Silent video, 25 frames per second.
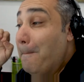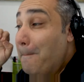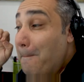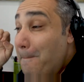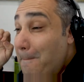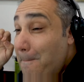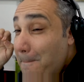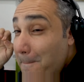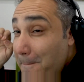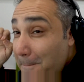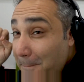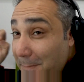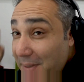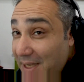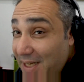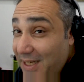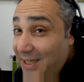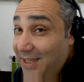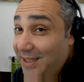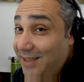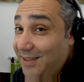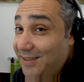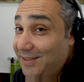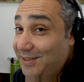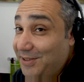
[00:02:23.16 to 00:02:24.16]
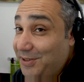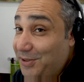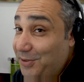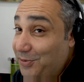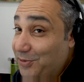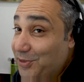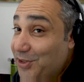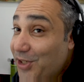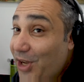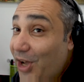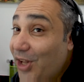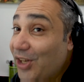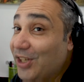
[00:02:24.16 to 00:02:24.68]
millions
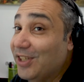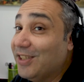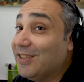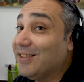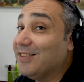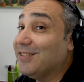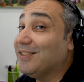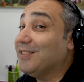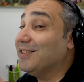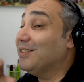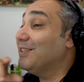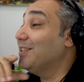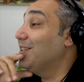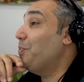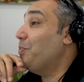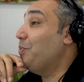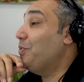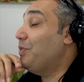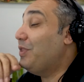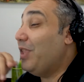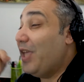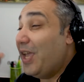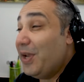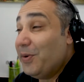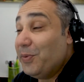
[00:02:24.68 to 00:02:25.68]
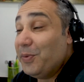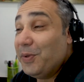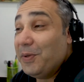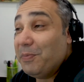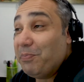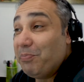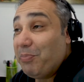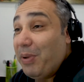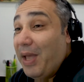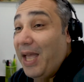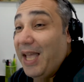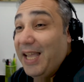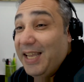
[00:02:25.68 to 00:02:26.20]
of dollars, they would
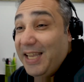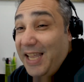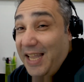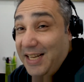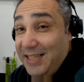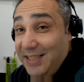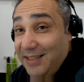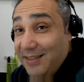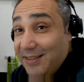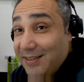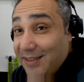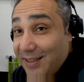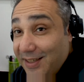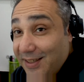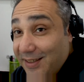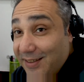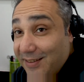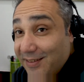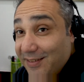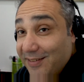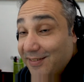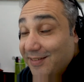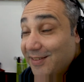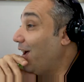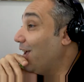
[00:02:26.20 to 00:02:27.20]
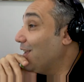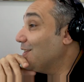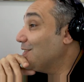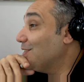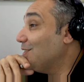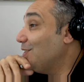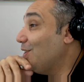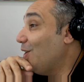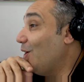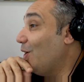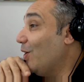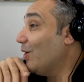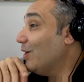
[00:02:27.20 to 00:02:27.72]
pay anything as
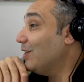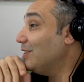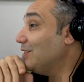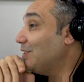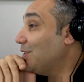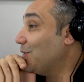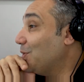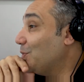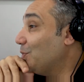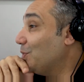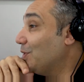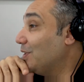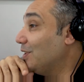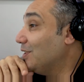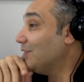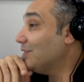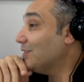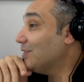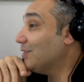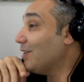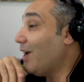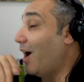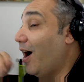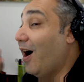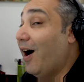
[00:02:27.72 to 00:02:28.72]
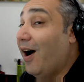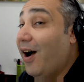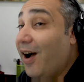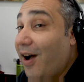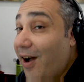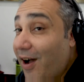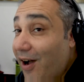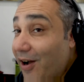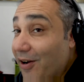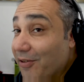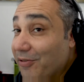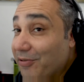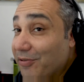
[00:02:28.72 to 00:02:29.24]
long as it was
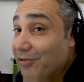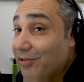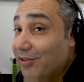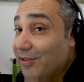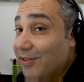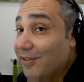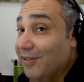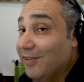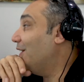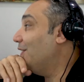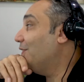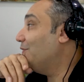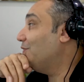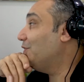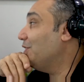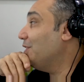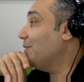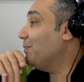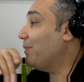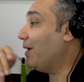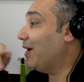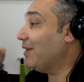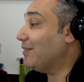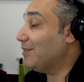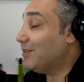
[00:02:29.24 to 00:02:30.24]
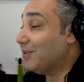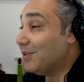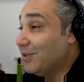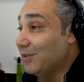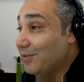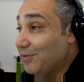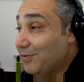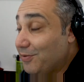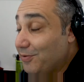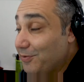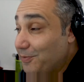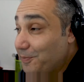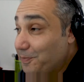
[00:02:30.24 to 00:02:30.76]
half of the amount
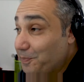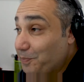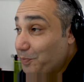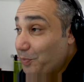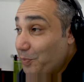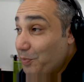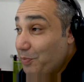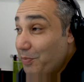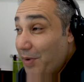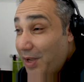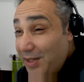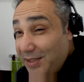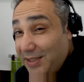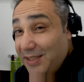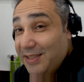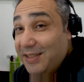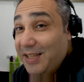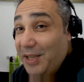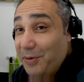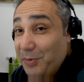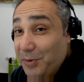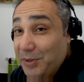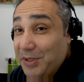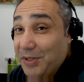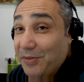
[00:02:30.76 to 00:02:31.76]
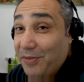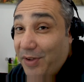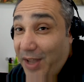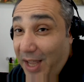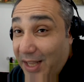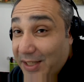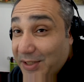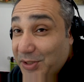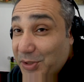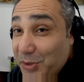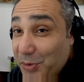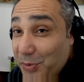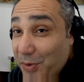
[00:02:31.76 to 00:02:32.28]
of money they would have
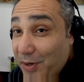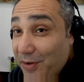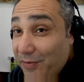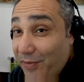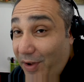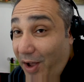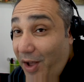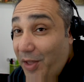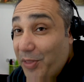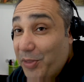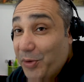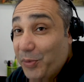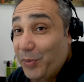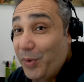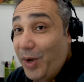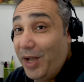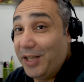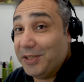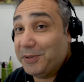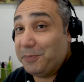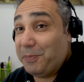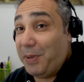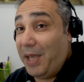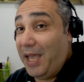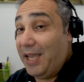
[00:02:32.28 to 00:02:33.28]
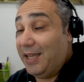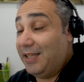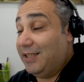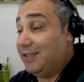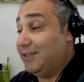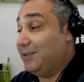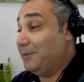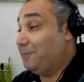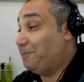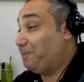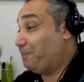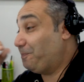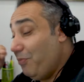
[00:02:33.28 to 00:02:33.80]
had to have otherwise paid.
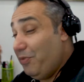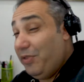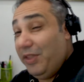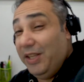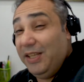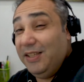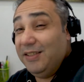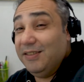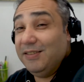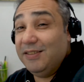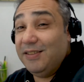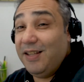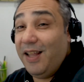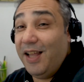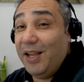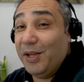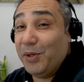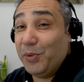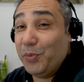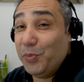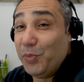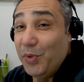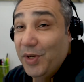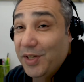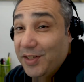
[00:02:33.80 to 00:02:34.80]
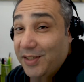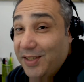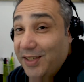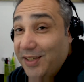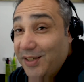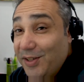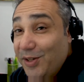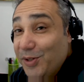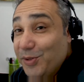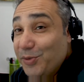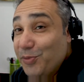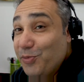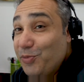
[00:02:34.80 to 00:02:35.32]
Things like working
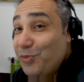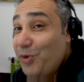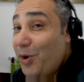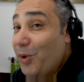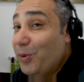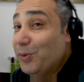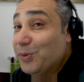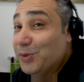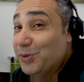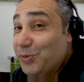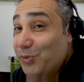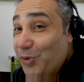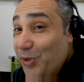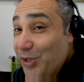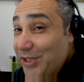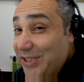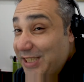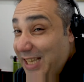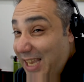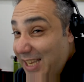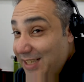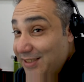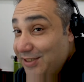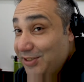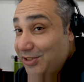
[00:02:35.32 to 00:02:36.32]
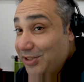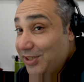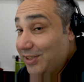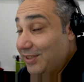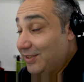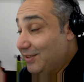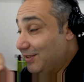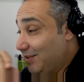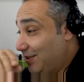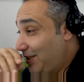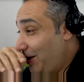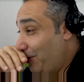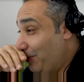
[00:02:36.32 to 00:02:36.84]
on Rolls-Royce
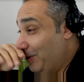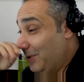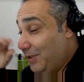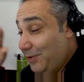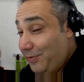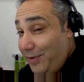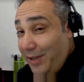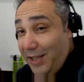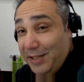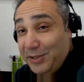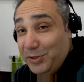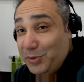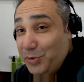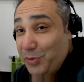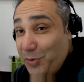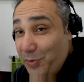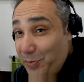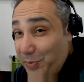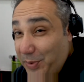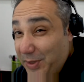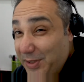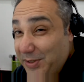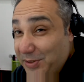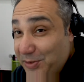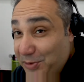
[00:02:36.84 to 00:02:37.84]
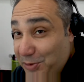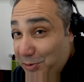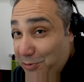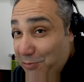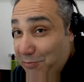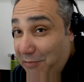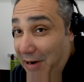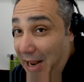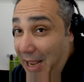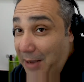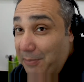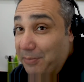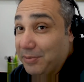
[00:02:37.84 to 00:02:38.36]
engines that would have had to have been
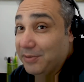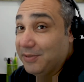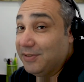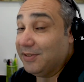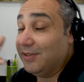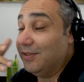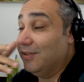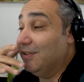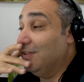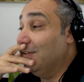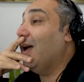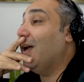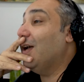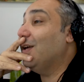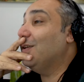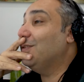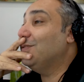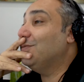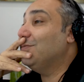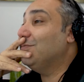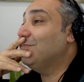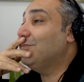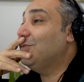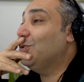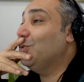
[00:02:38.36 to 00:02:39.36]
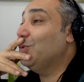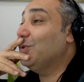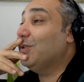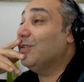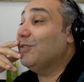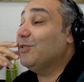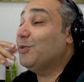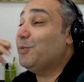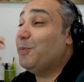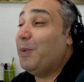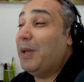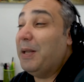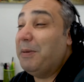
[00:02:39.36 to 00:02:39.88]
scrapped, and you would have
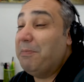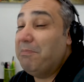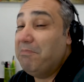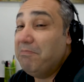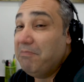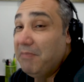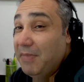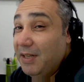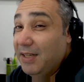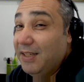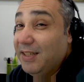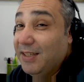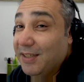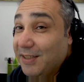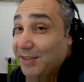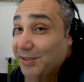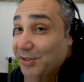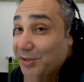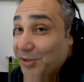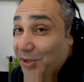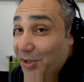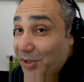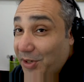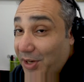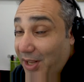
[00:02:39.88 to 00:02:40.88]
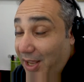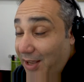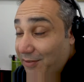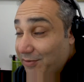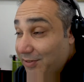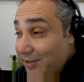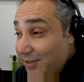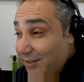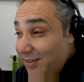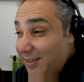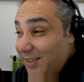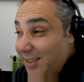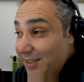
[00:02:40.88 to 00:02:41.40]
spent millions on
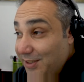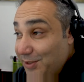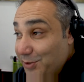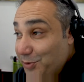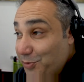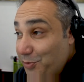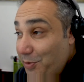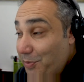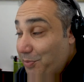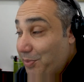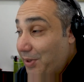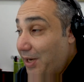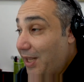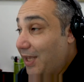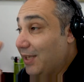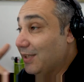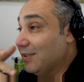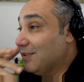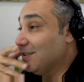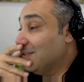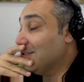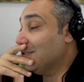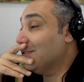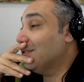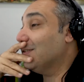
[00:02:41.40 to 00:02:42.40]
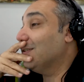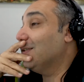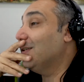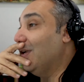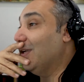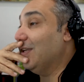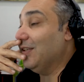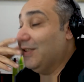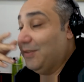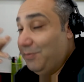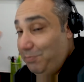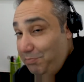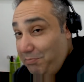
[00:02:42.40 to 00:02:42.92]
having things replaced.
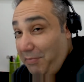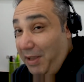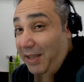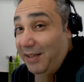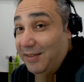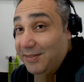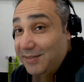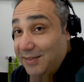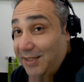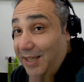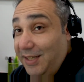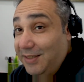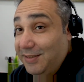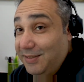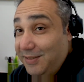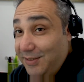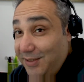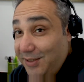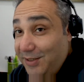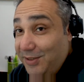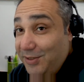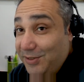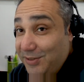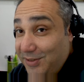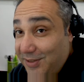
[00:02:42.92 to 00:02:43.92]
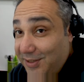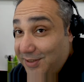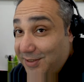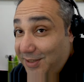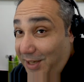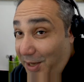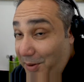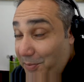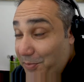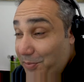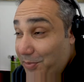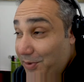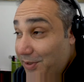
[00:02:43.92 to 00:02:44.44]
It makes sense to use this
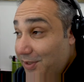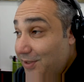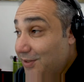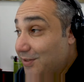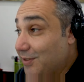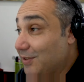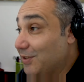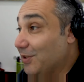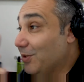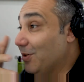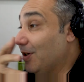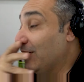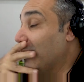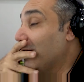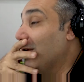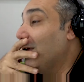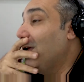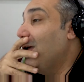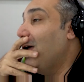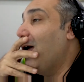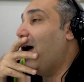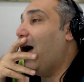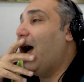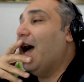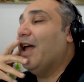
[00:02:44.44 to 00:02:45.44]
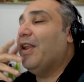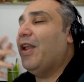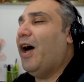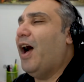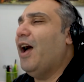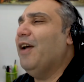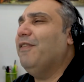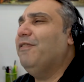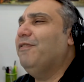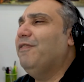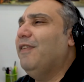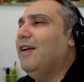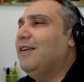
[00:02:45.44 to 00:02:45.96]
company to do it. And
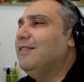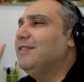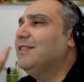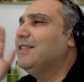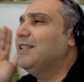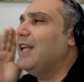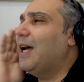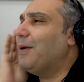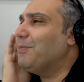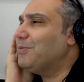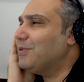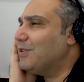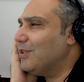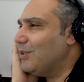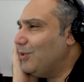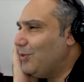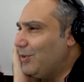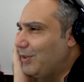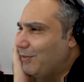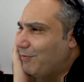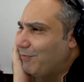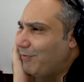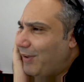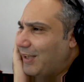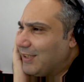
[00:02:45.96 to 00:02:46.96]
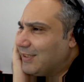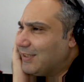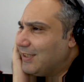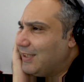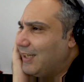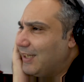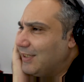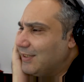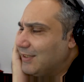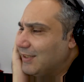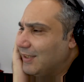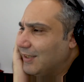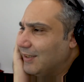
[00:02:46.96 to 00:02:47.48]
I found it absolutely
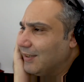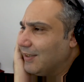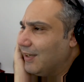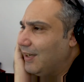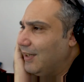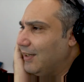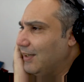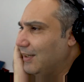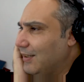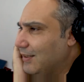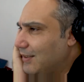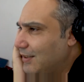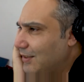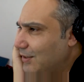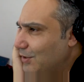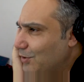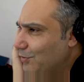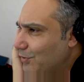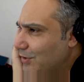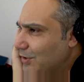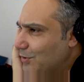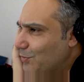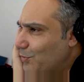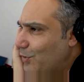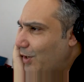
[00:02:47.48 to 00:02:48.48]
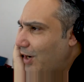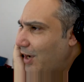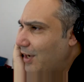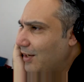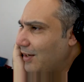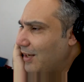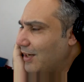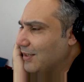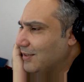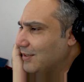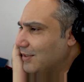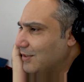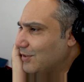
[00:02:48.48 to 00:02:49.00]
fascinating. And I think the reason why I
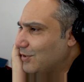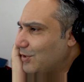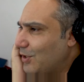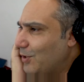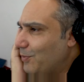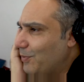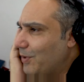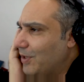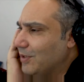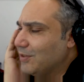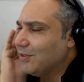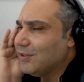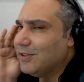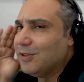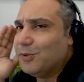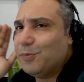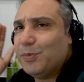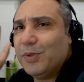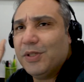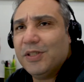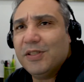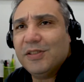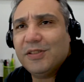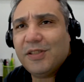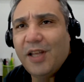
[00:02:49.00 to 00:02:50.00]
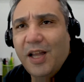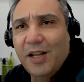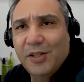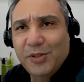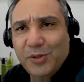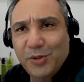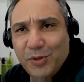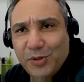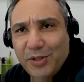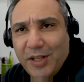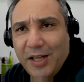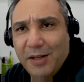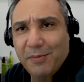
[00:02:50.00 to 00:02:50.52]
liked it so much is because I
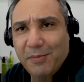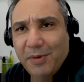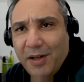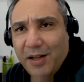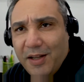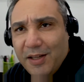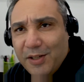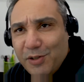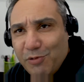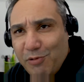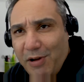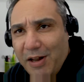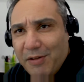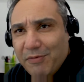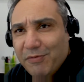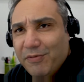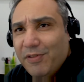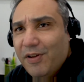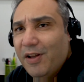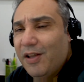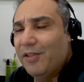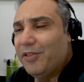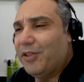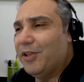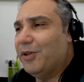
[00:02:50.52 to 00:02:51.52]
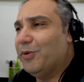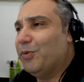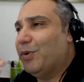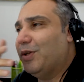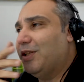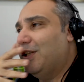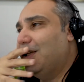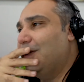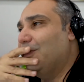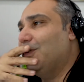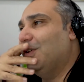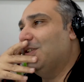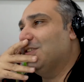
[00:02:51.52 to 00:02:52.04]
knew that my grandfather, when
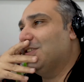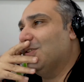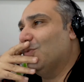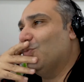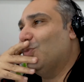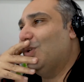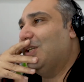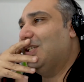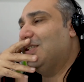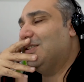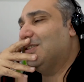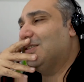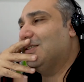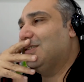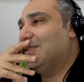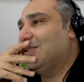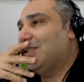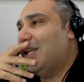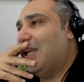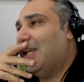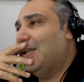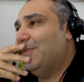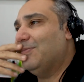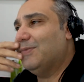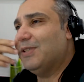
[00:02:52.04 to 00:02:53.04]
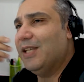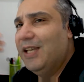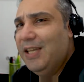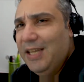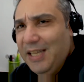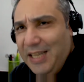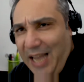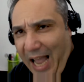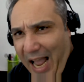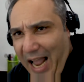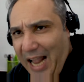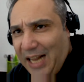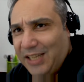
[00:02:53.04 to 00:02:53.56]
he worked at Williams & James,
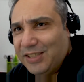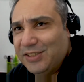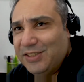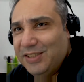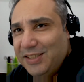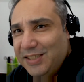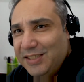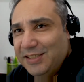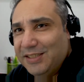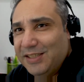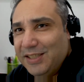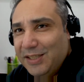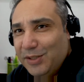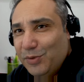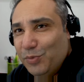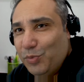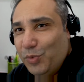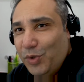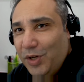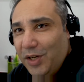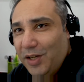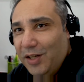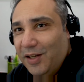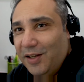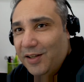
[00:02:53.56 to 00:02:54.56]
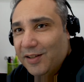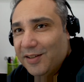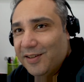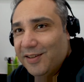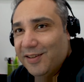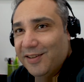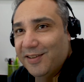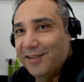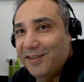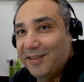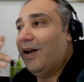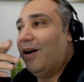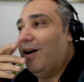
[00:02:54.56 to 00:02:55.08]
actually did
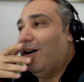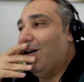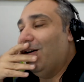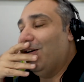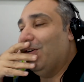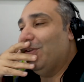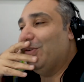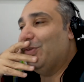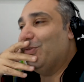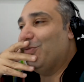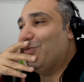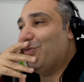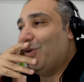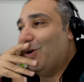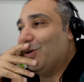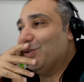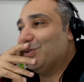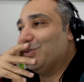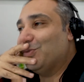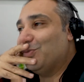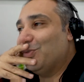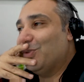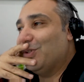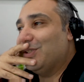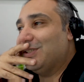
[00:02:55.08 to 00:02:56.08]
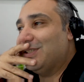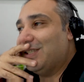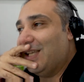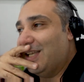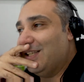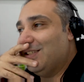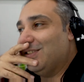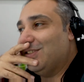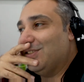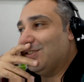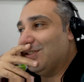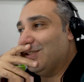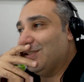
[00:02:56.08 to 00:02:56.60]
work on Rolls-Royce
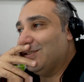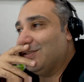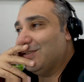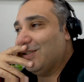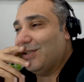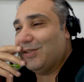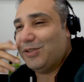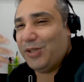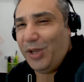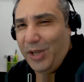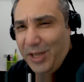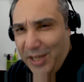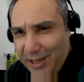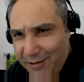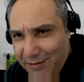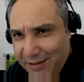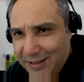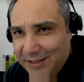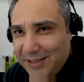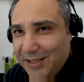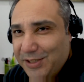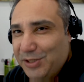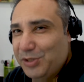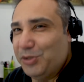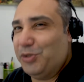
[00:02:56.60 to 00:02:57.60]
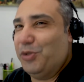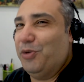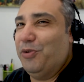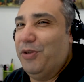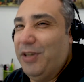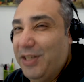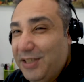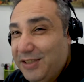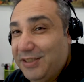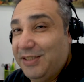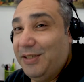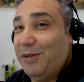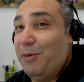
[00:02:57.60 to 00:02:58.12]
engines. So hearing this story
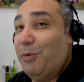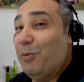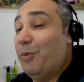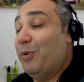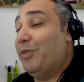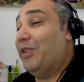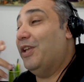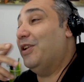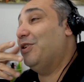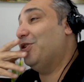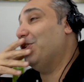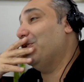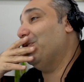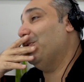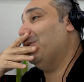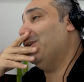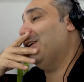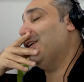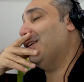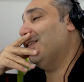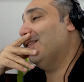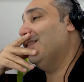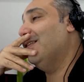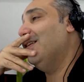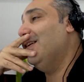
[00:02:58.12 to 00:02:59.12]
and seeing what they're doing